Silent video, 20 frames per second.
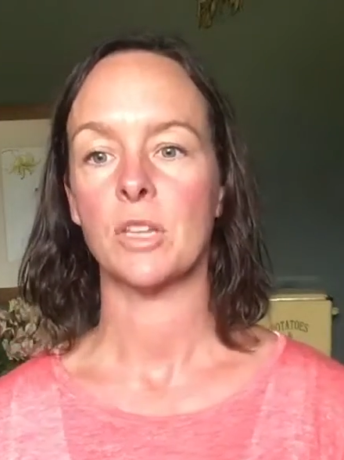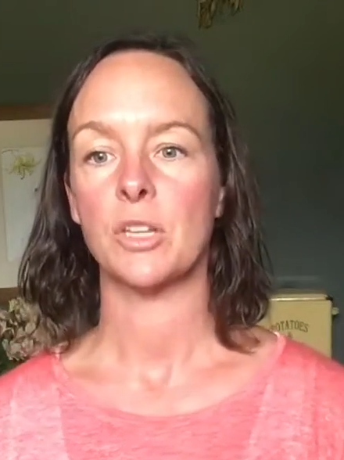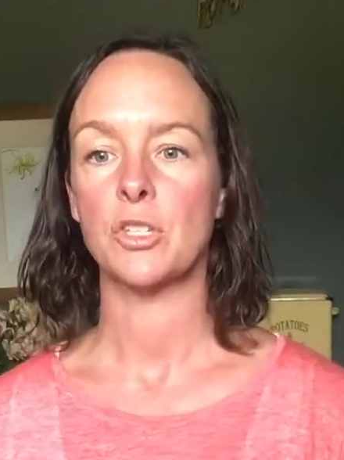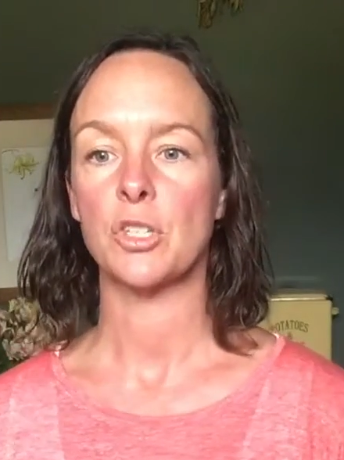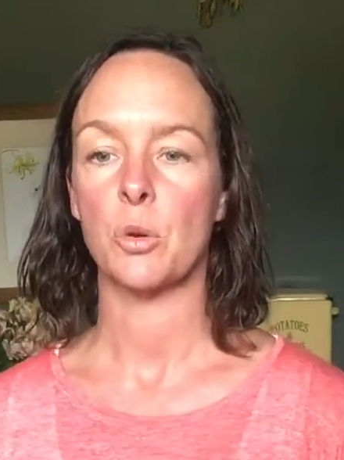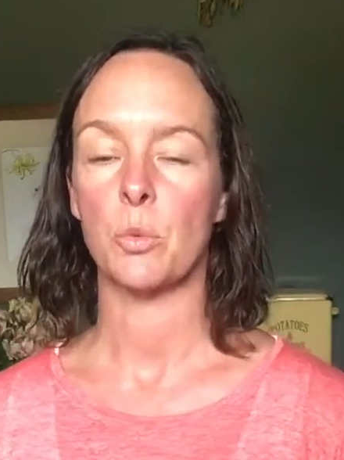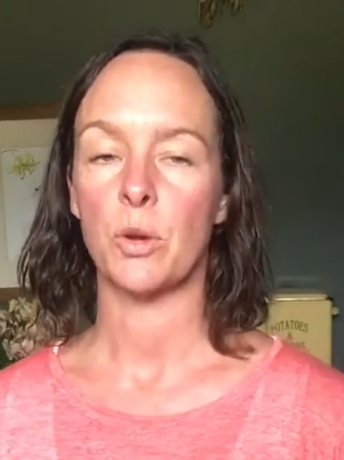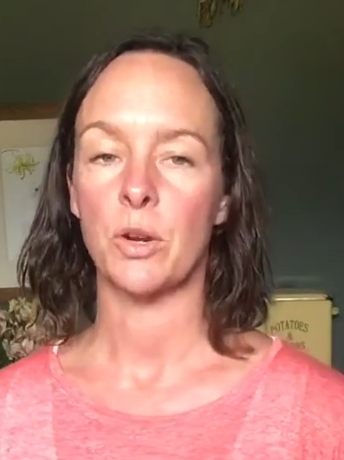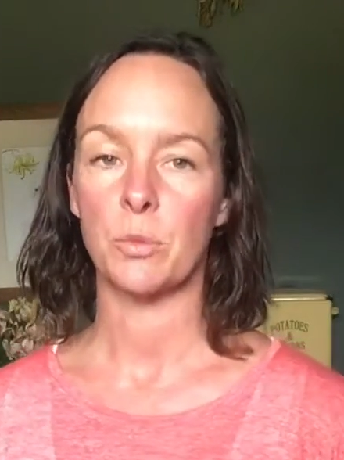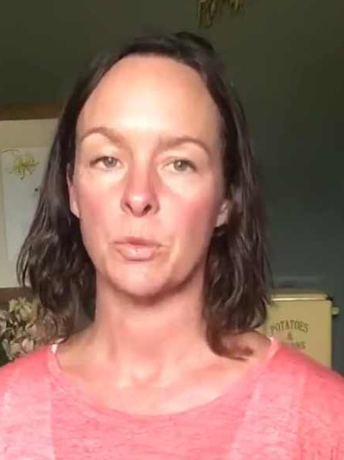
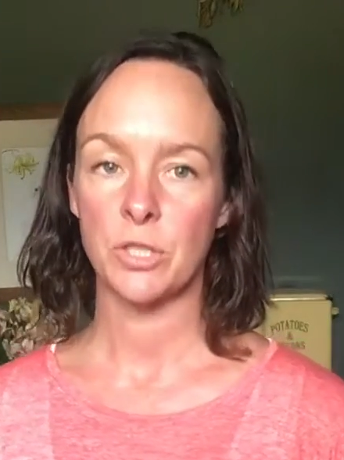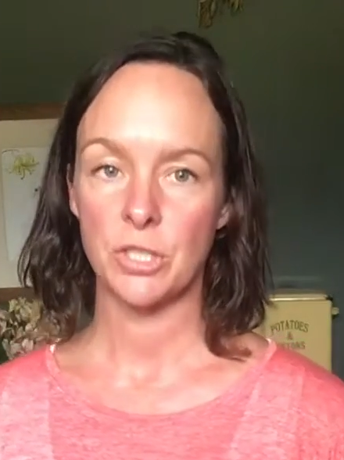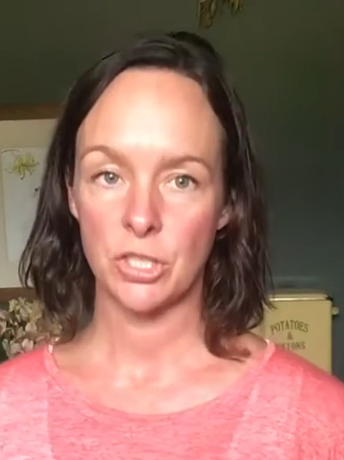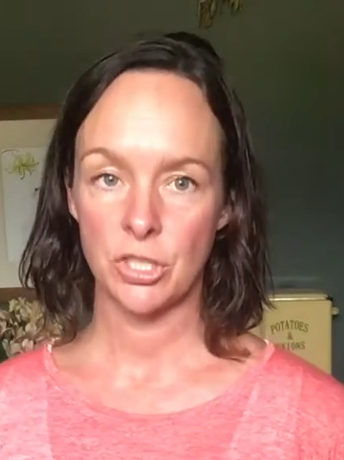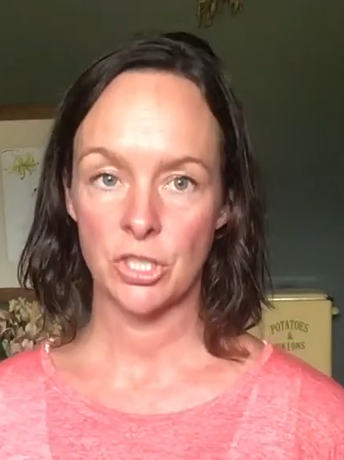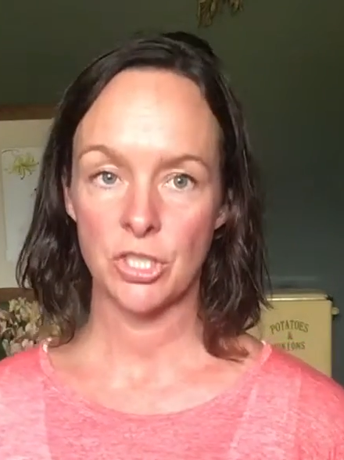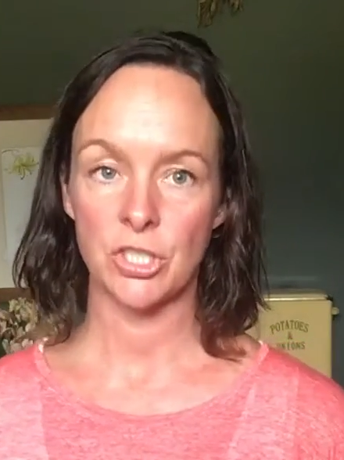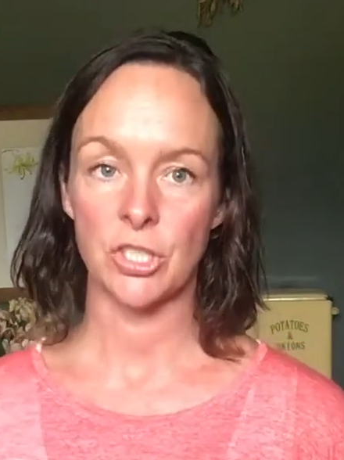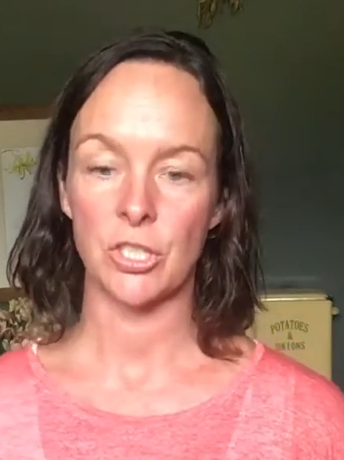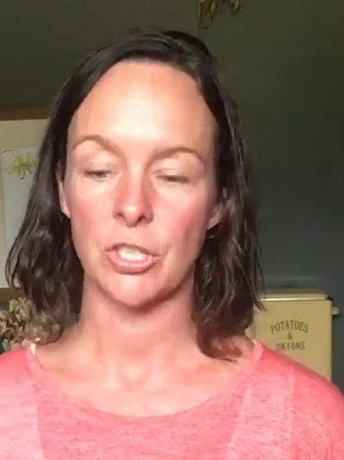So what I want you
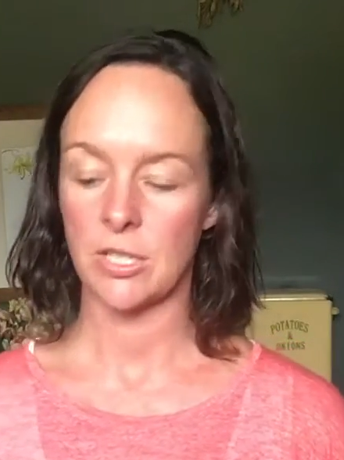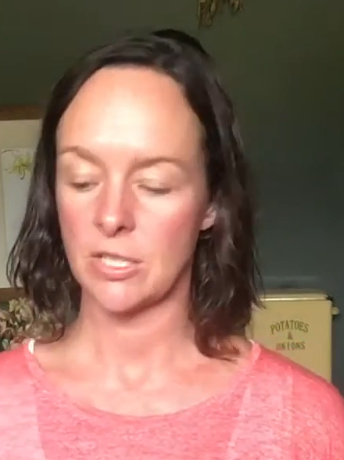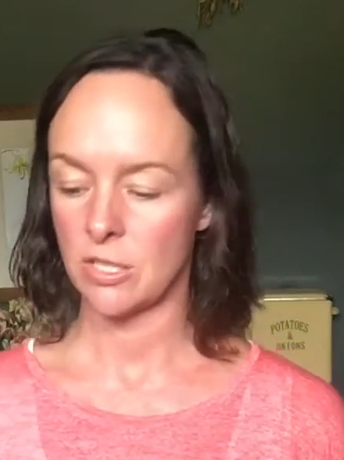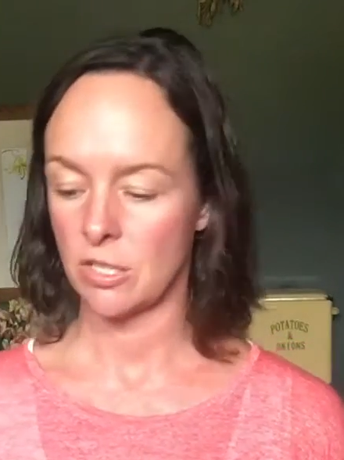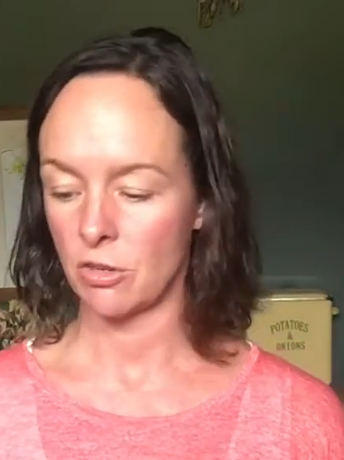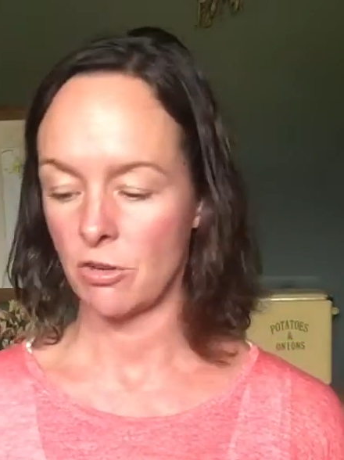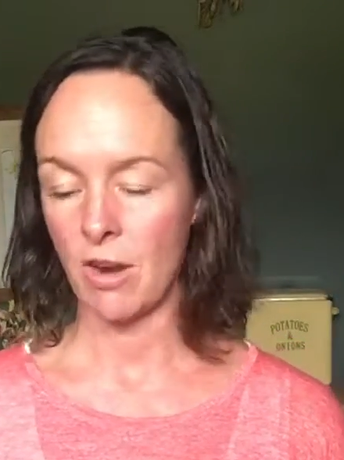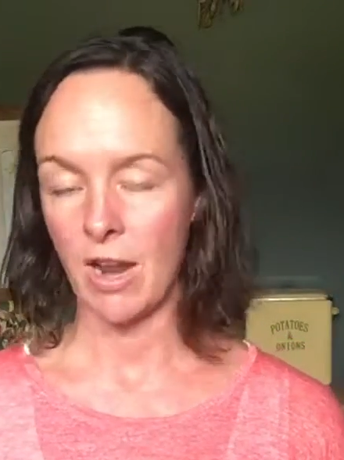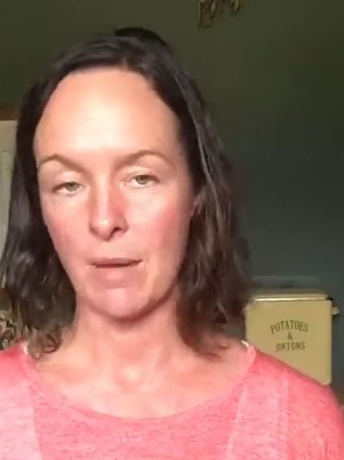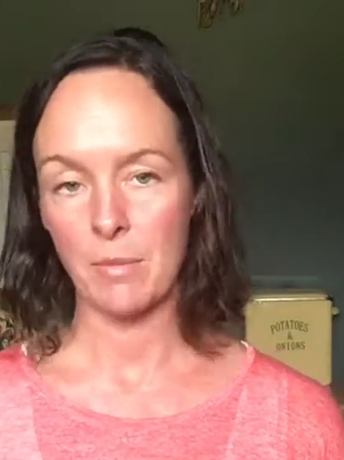to do is
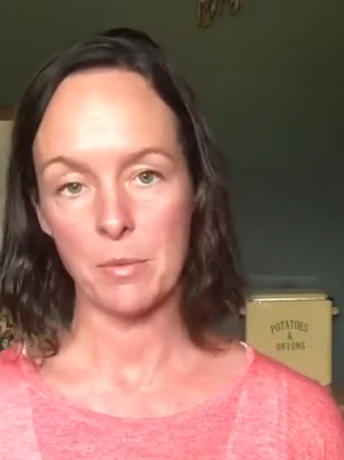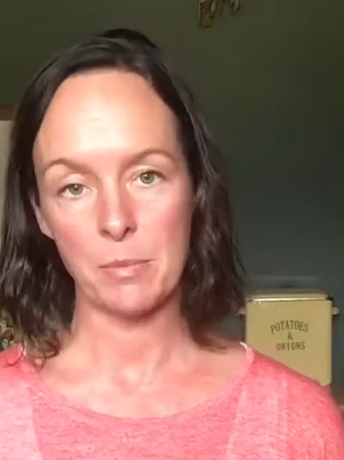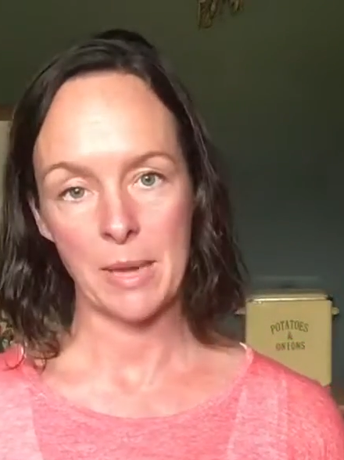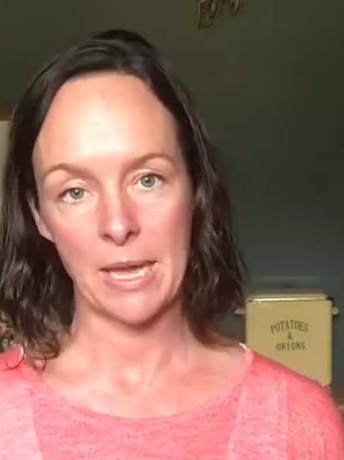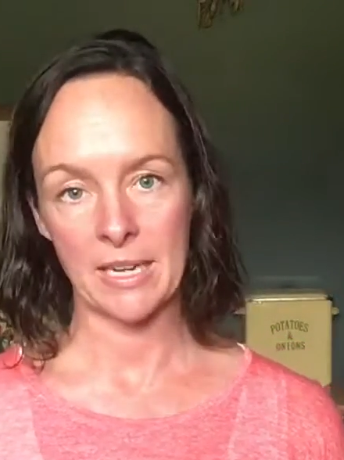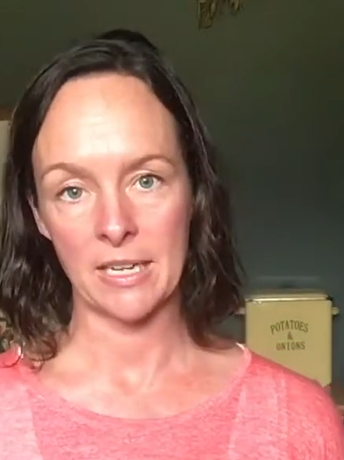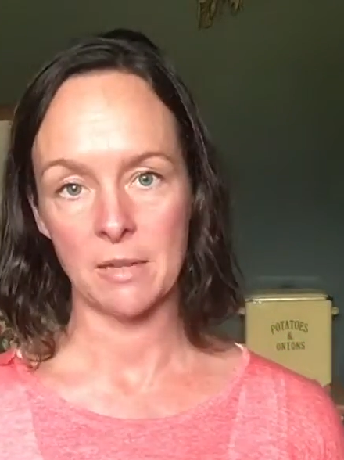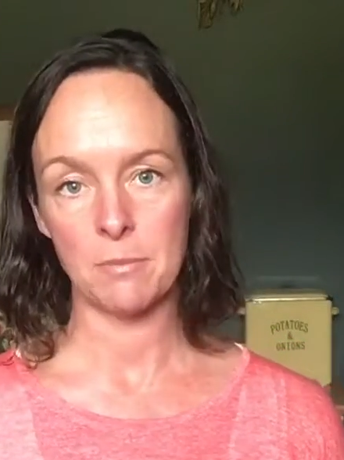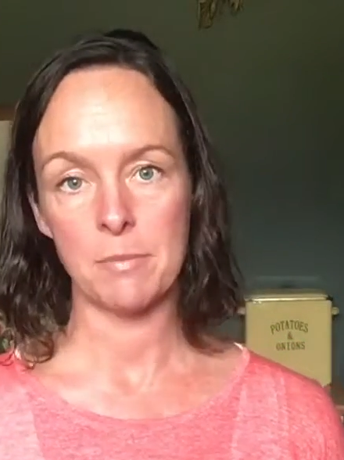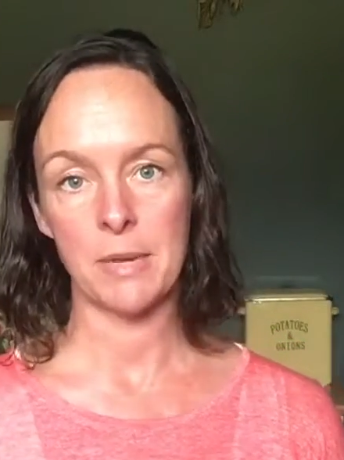to grab a
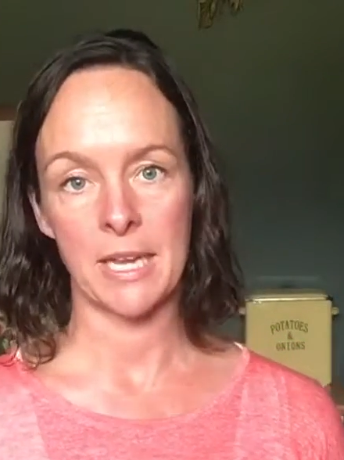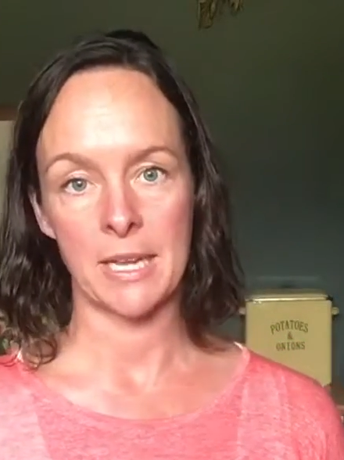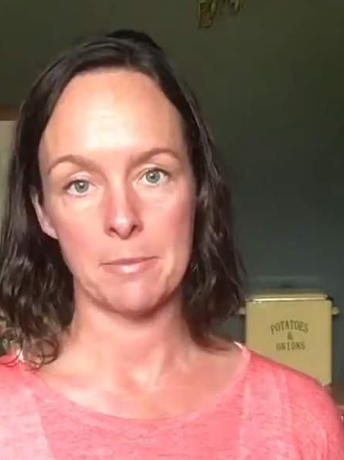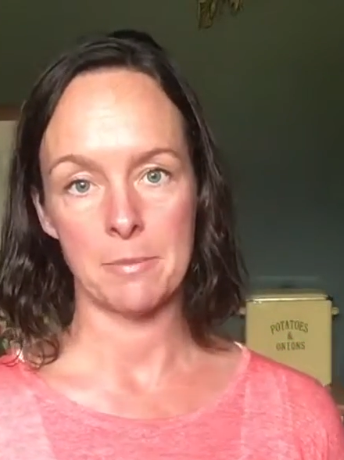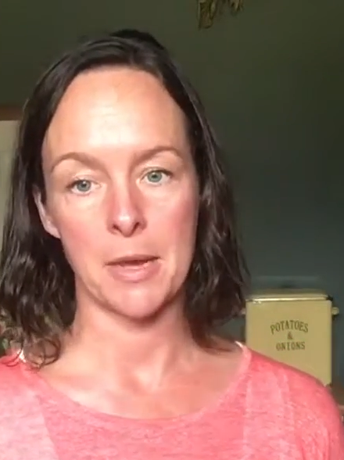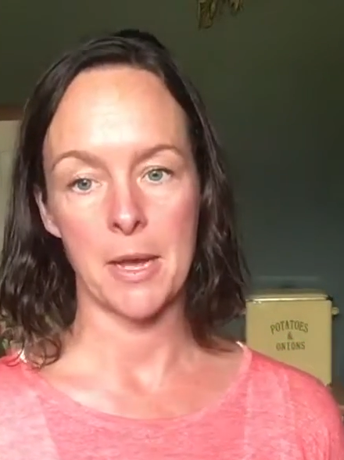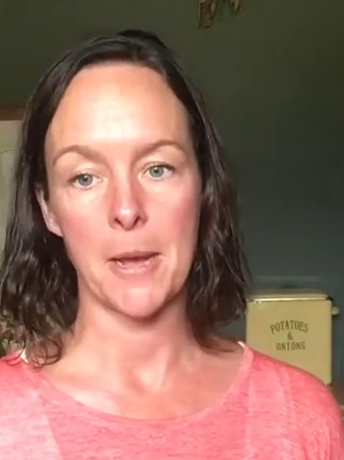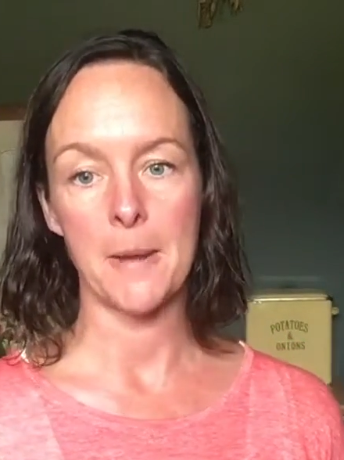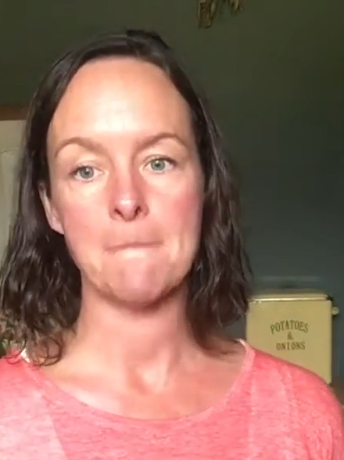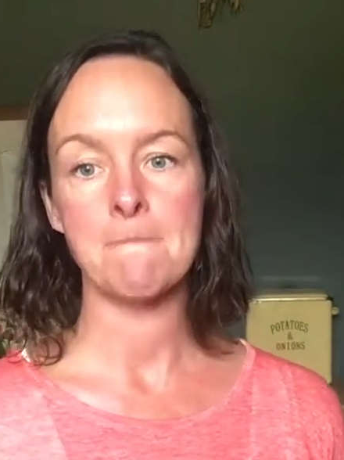pen and
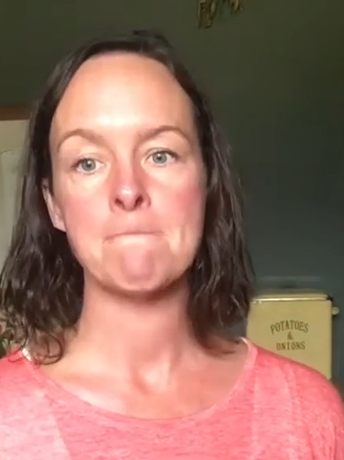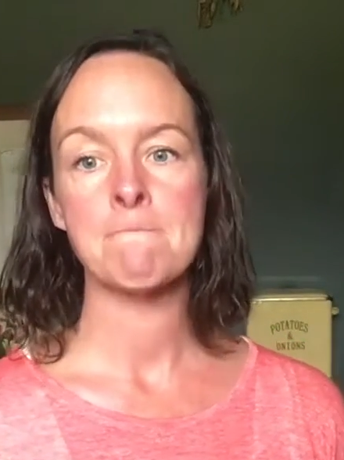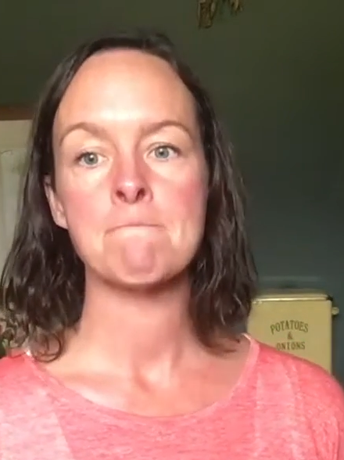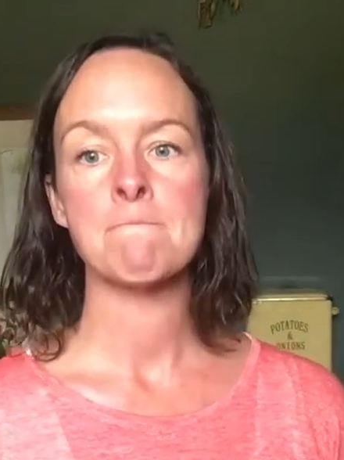paper